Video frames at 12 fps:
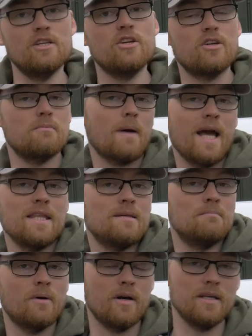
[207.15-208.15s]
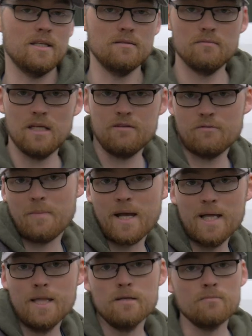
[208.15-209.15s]
And you can pay them by either
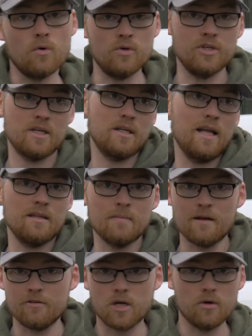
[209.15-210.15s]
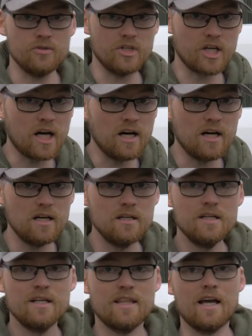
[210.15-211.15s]
paying them, or you can let them have a go in your car,
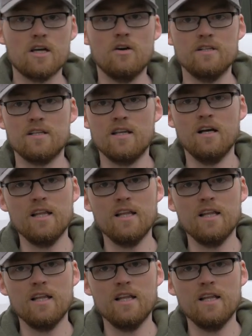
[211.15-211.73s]
that kind of thing.